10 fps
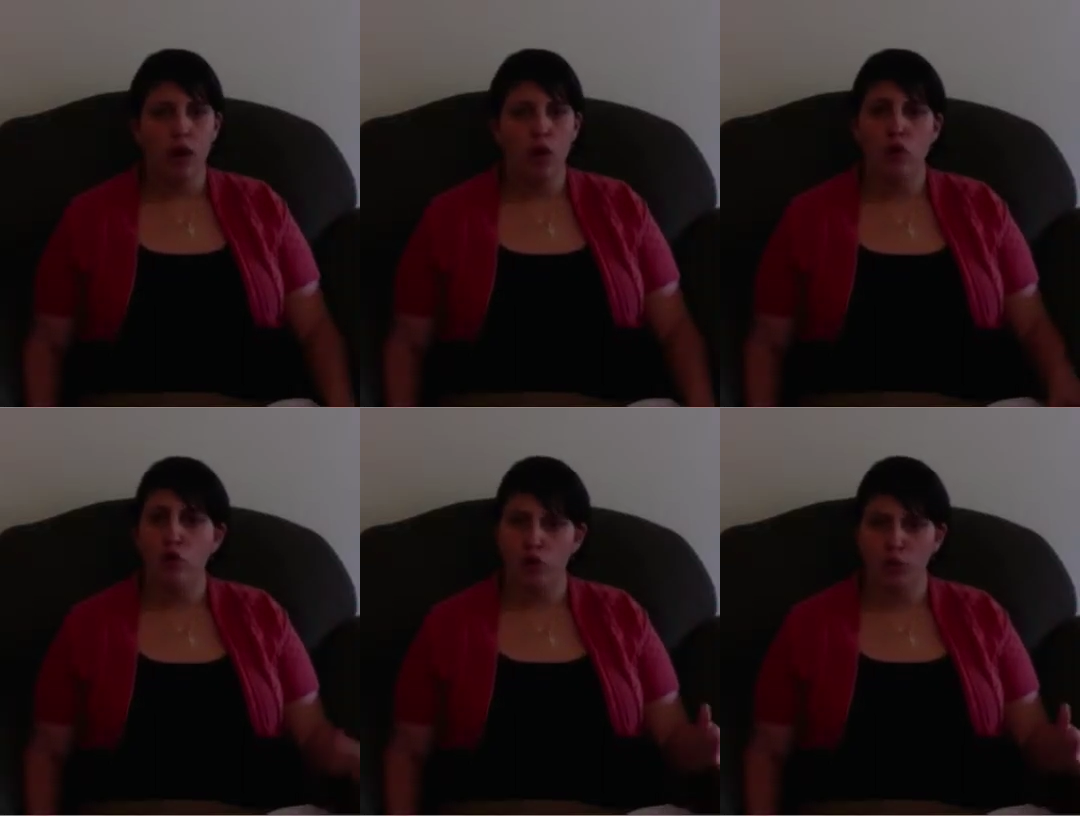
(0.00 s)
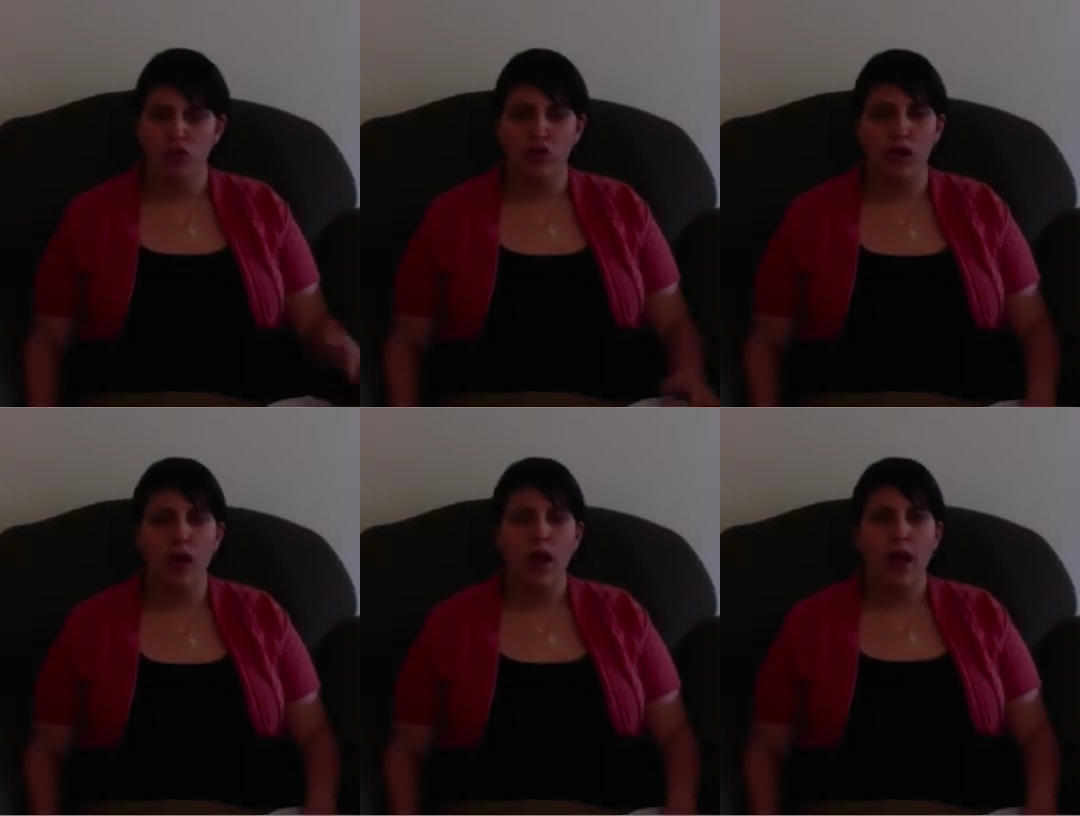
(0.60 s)
or their normal
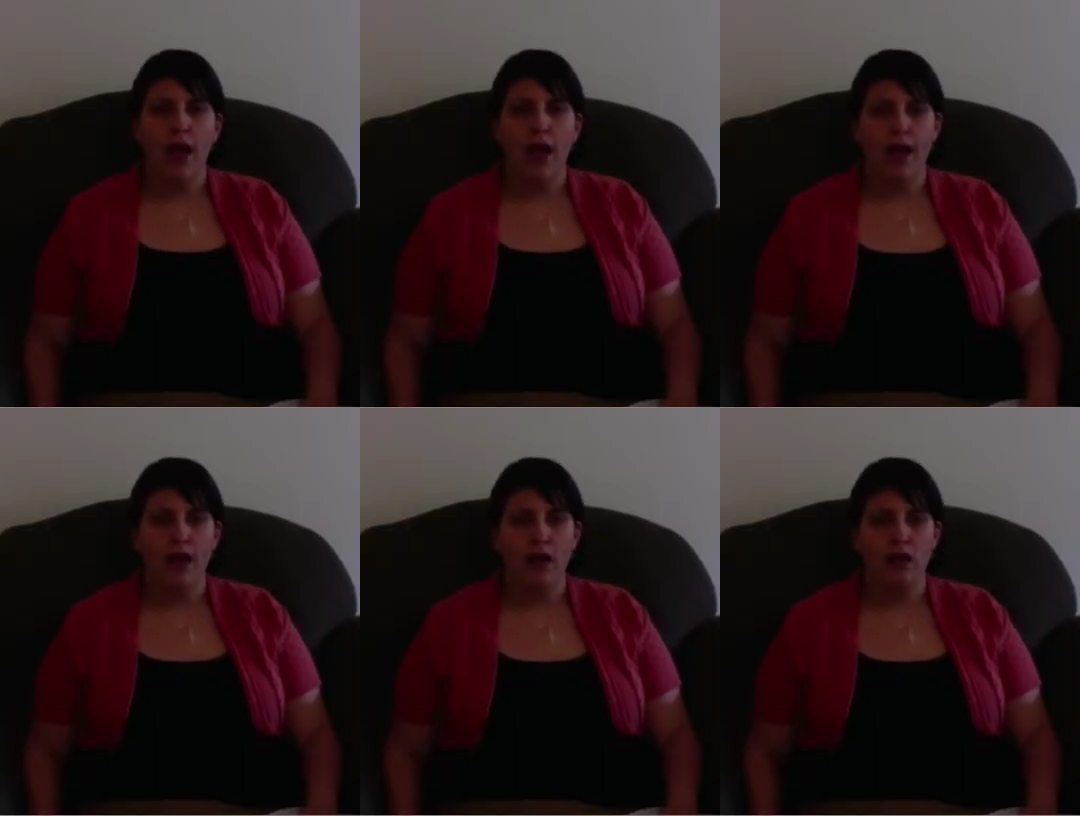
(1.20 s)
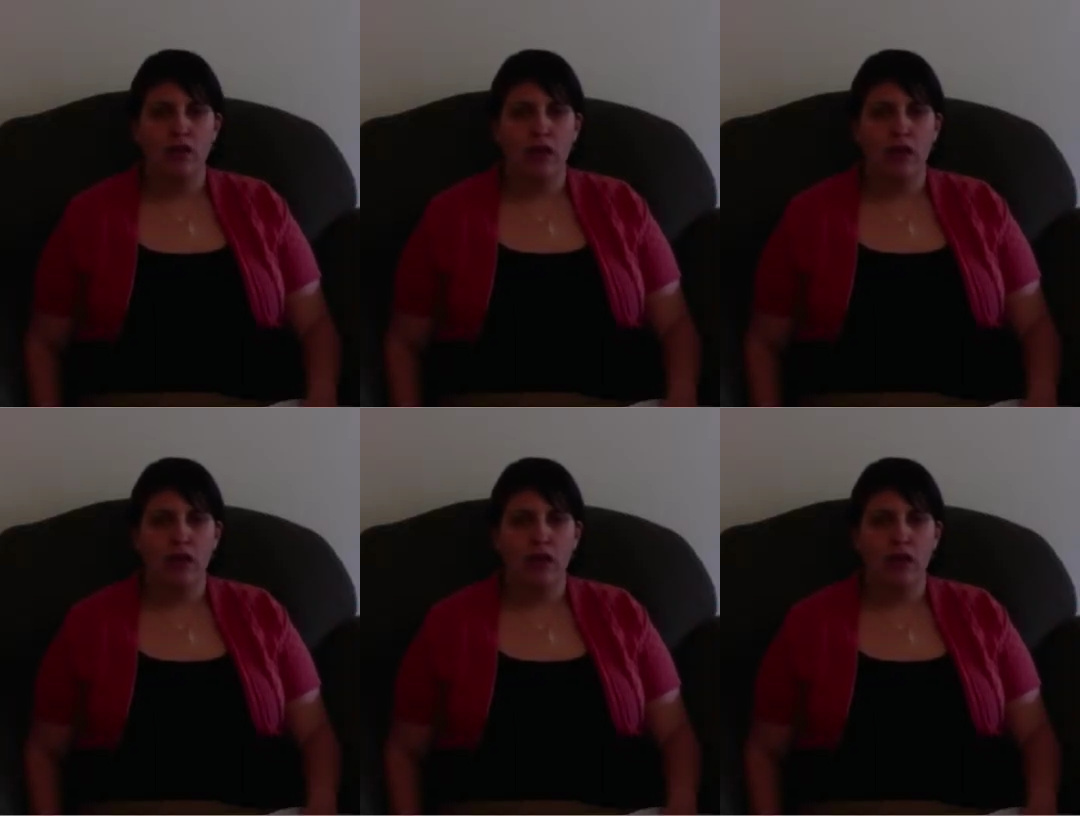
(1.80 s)
state, and